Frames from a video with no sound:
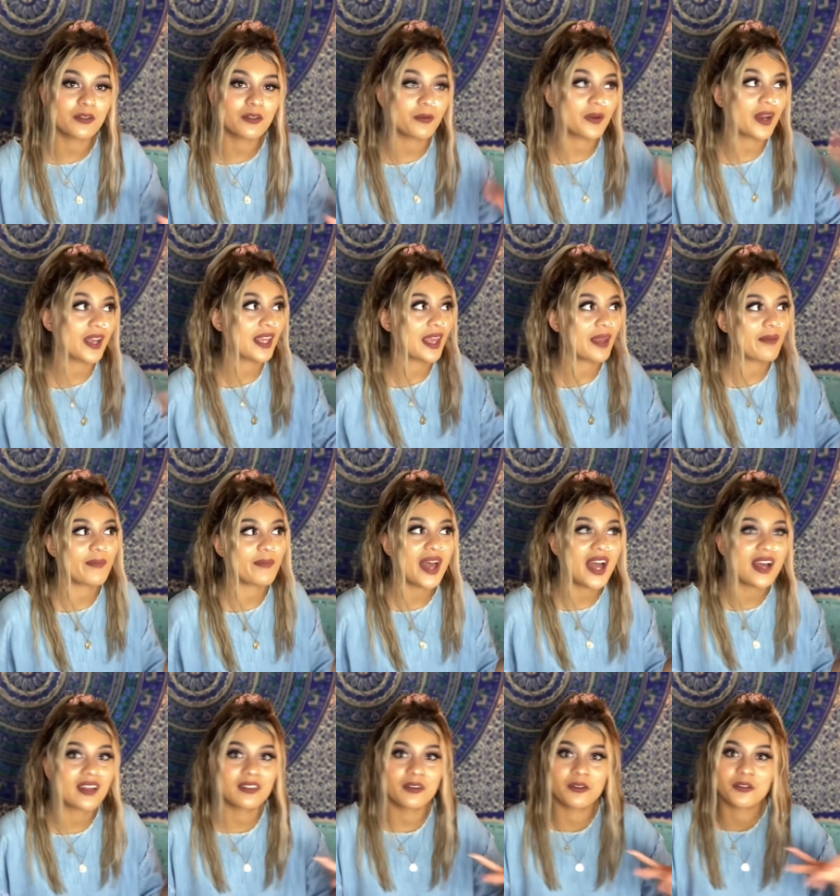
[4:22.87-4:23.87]
I came
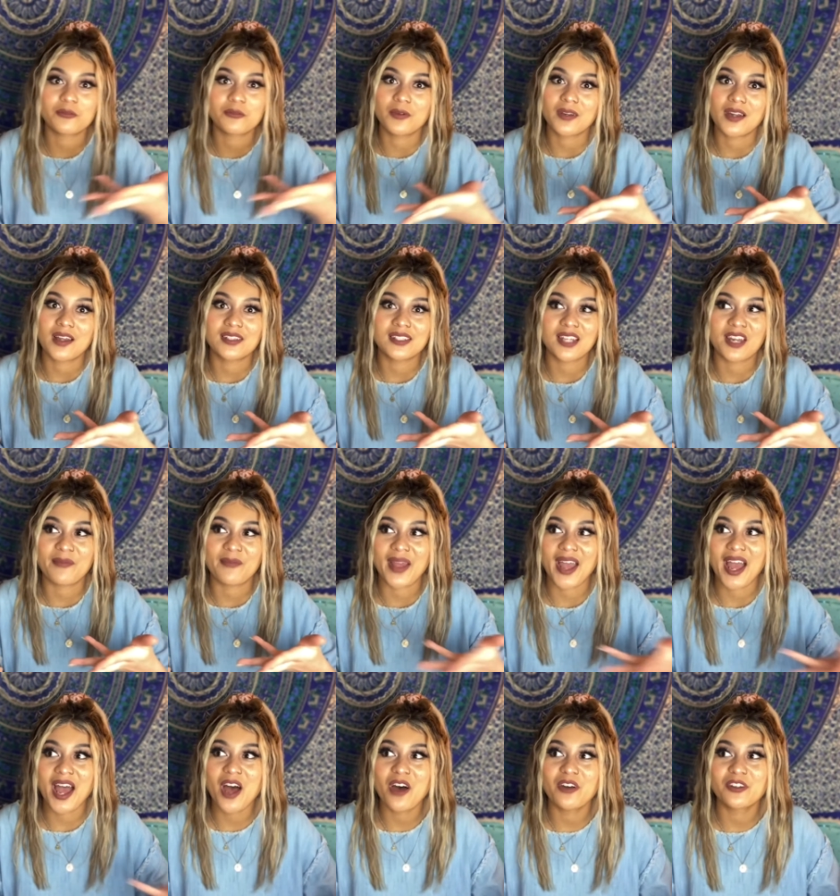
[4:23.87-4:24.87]
back there was one outside my
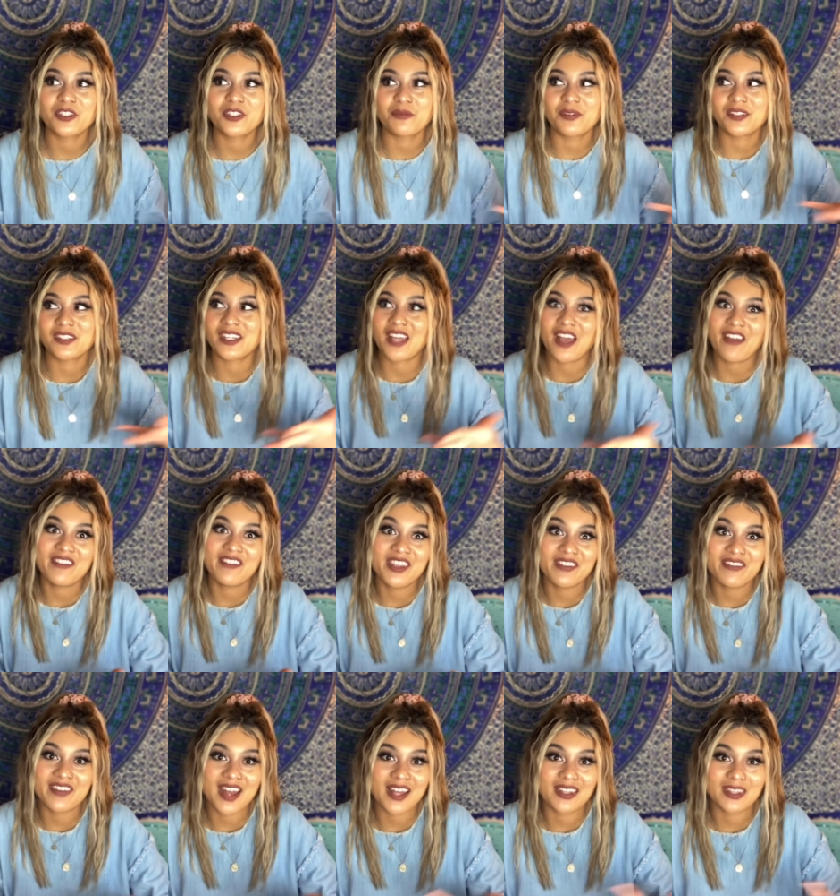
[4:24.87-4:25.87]
house. It wasn't
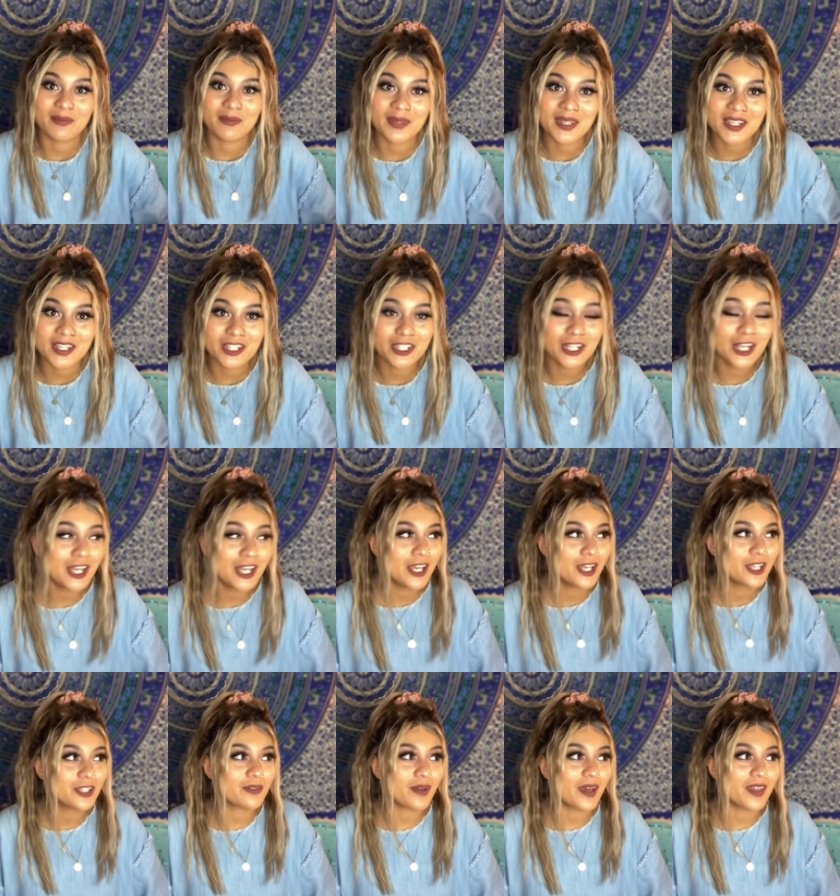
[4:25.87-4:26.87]
even at the beach,
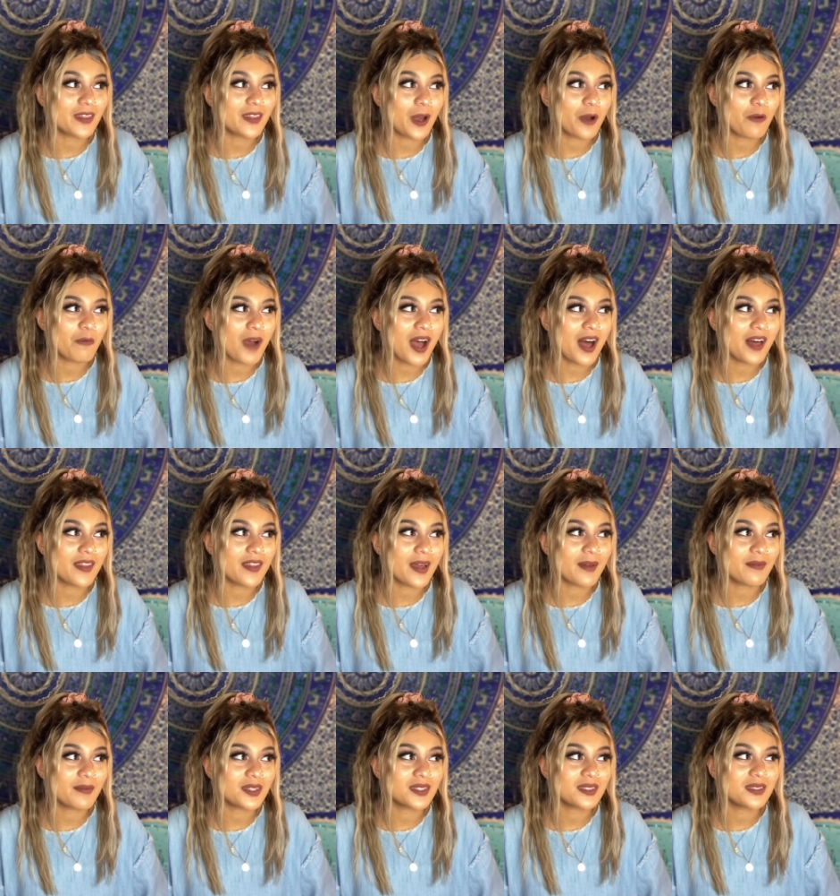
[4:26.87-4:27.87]
so I thought, wow, that
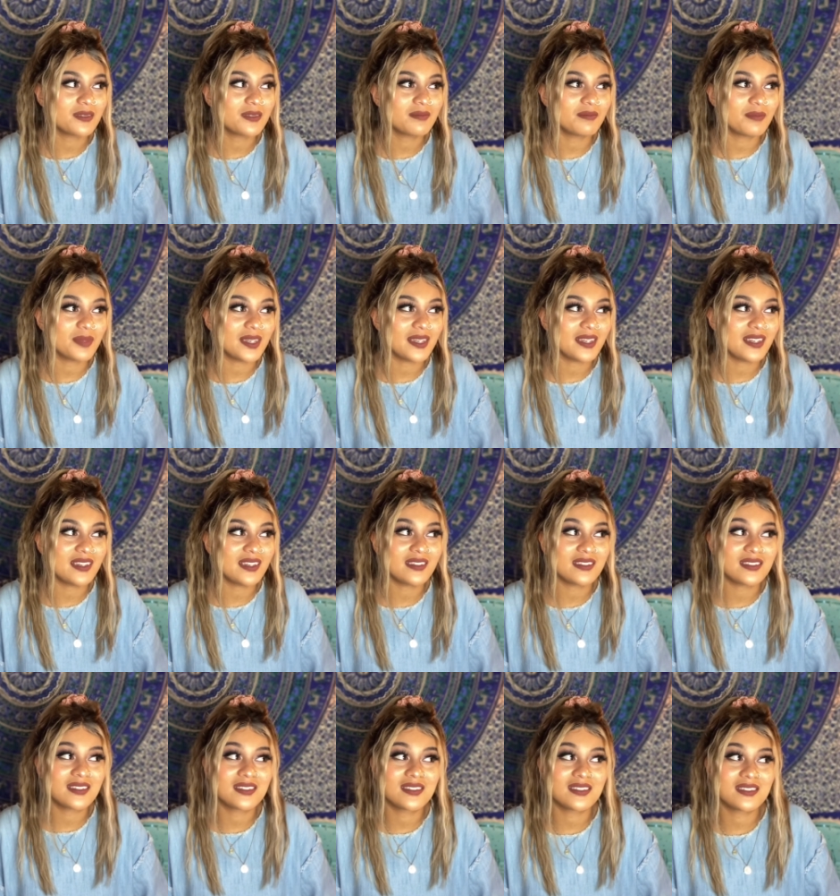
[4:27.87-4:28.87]
must be
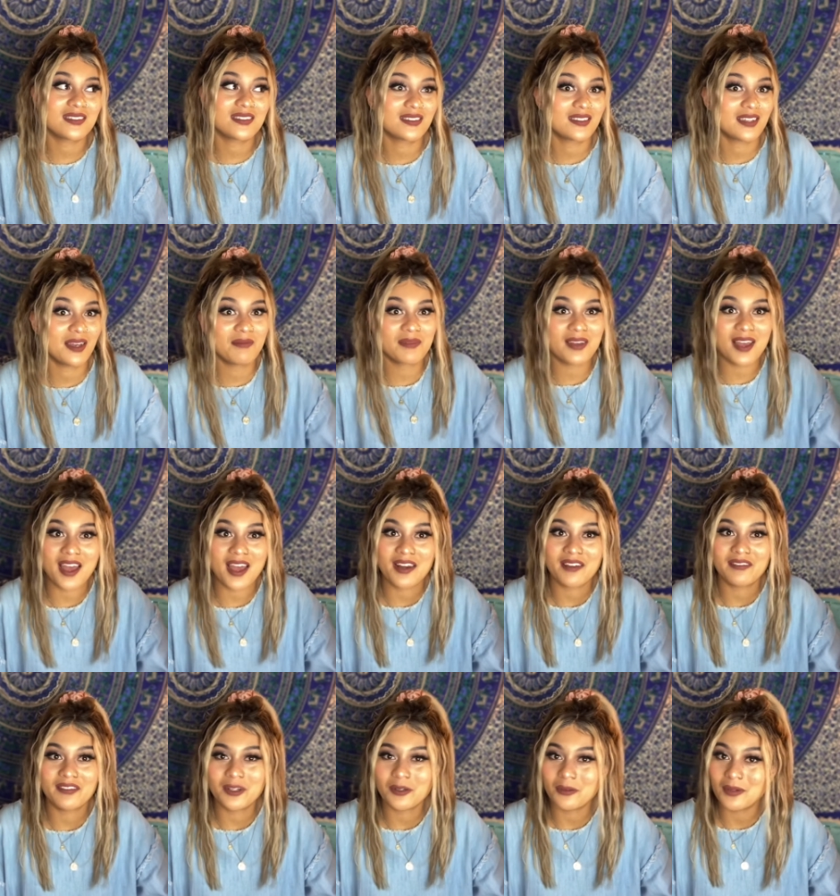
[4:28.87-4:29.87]
some kind
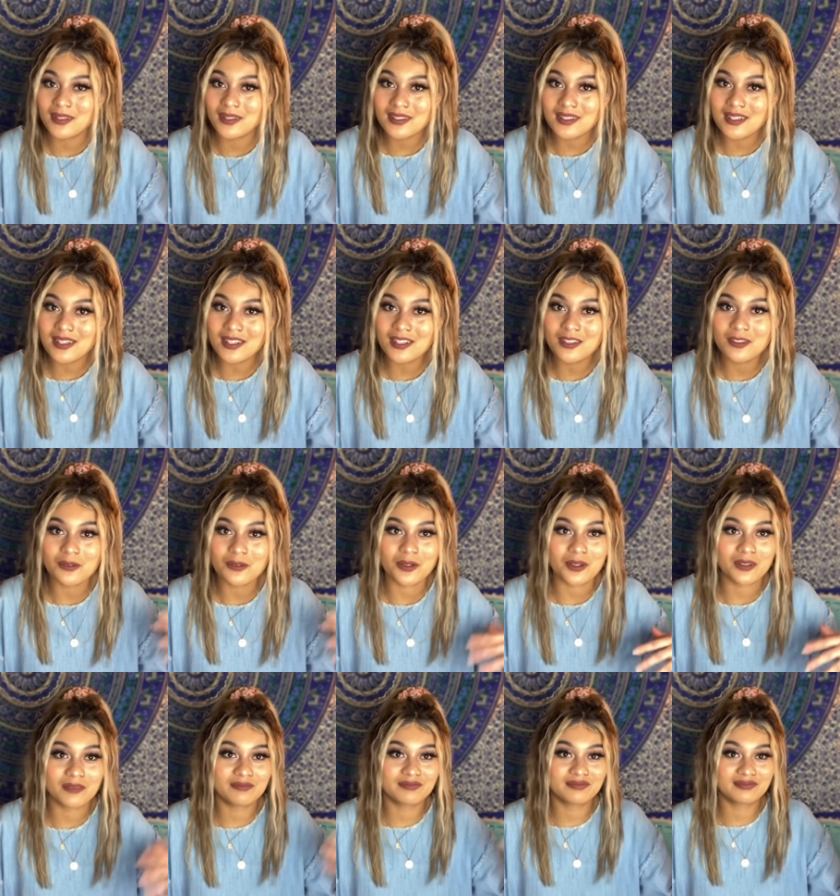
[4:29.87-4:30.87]
of coincidence
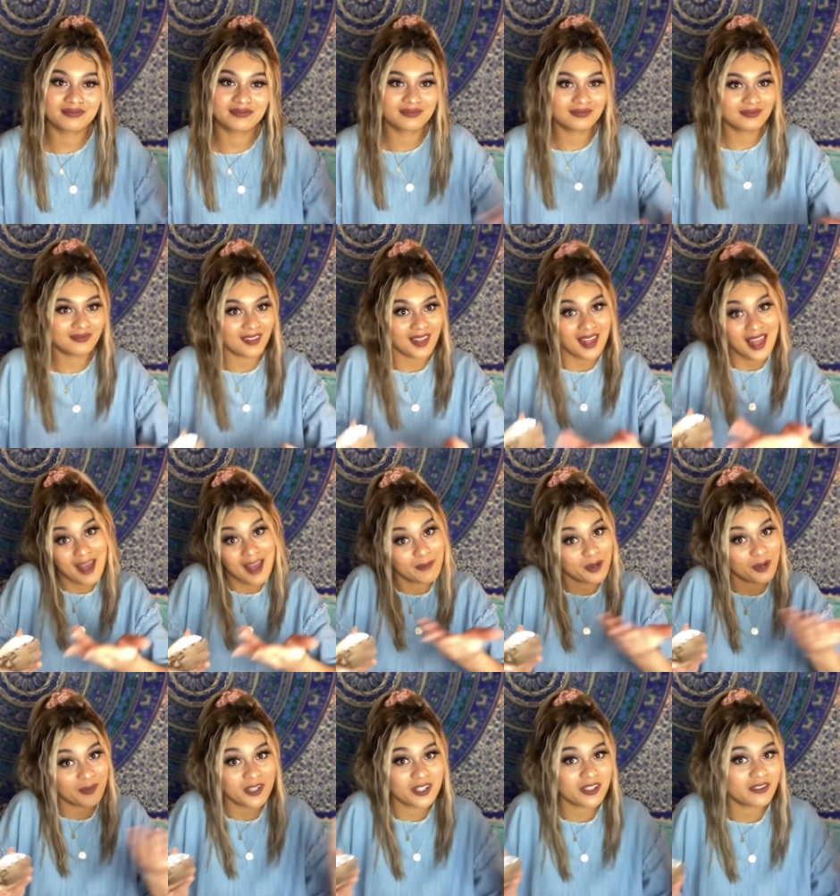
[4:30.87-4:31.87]
or
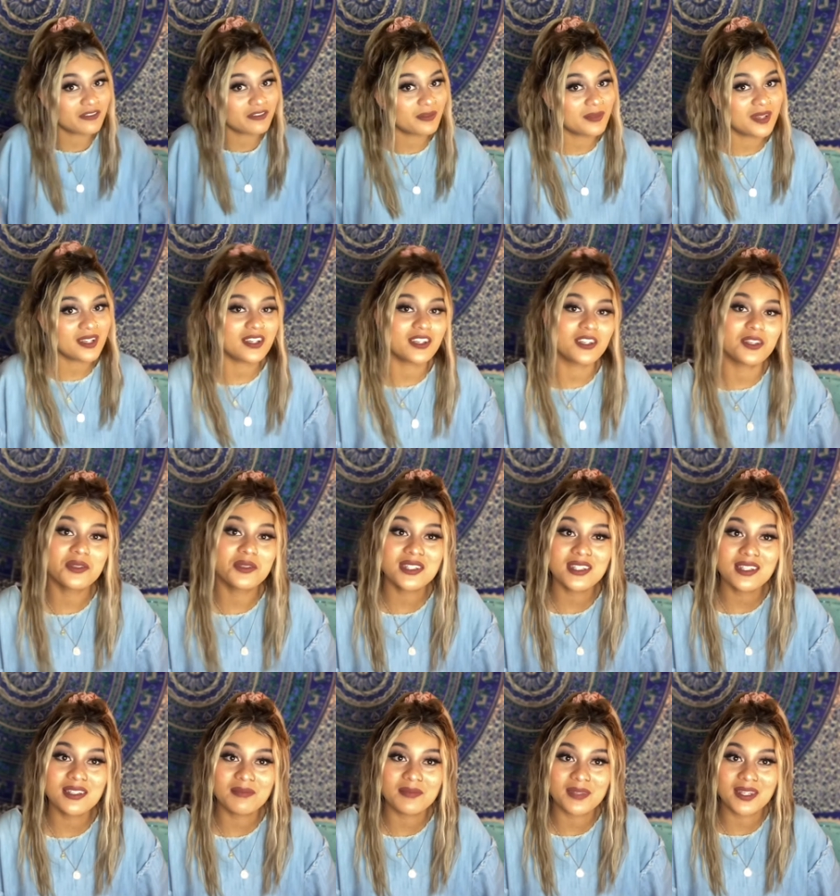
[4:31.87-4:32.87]
permission for me to use
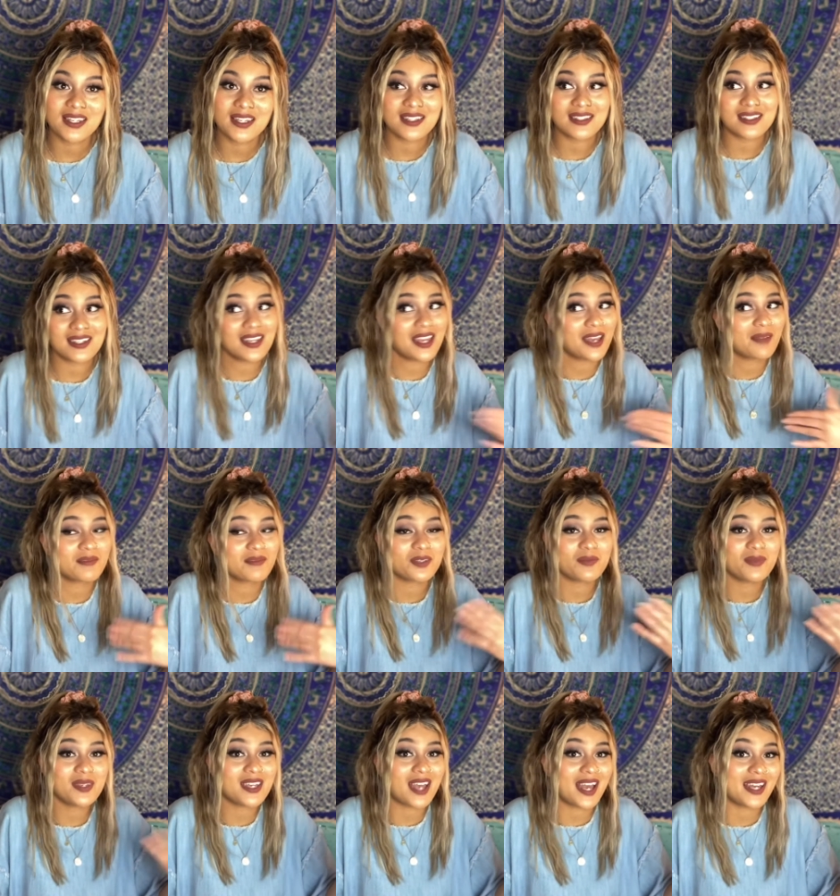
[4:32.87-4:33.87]
it, because it came to
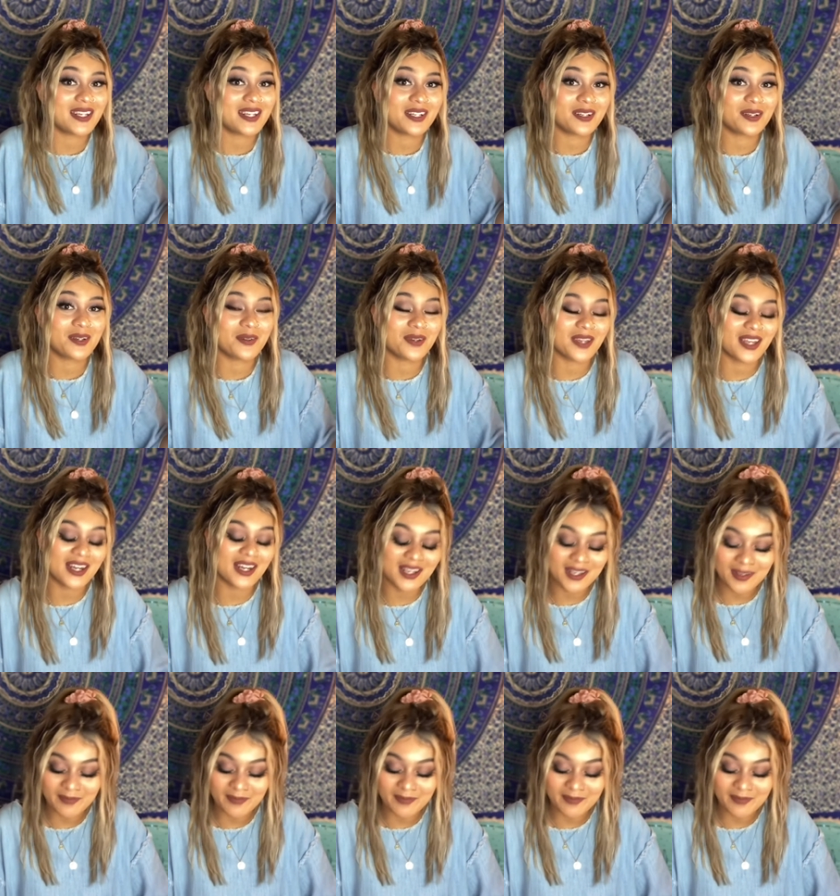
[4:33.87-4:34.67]
me, I didn't go get it.